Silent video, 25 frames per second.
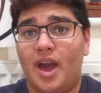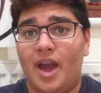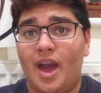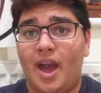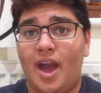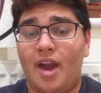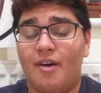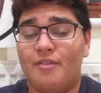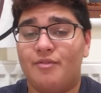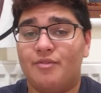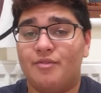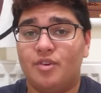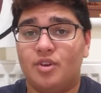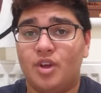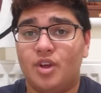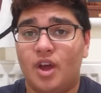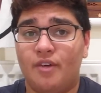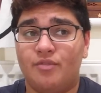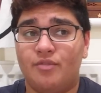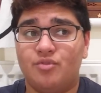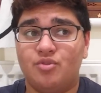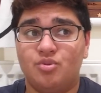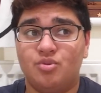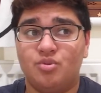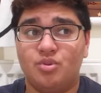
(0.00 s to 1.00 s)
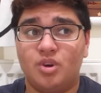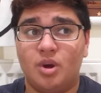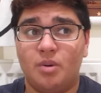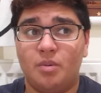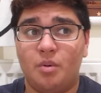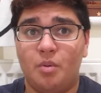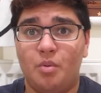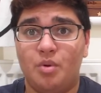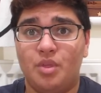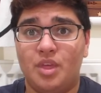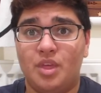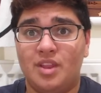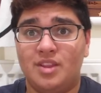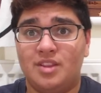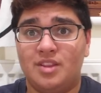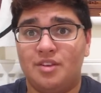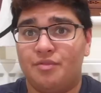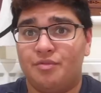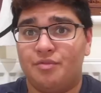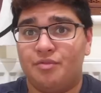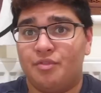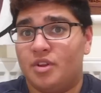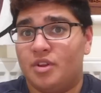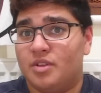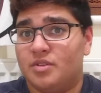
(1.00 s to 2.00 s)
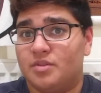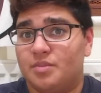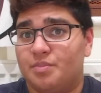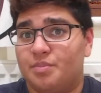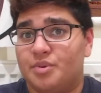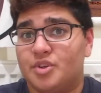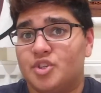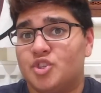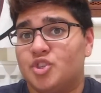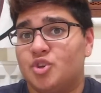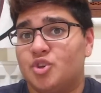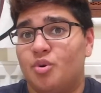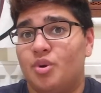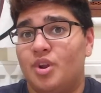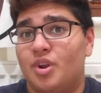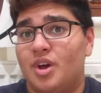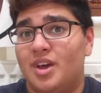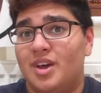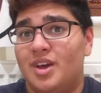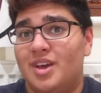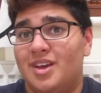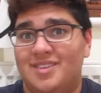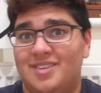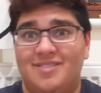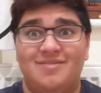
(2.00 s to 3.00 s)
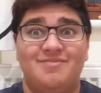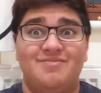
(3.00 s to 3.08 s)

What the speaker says: have to come up with a different persona?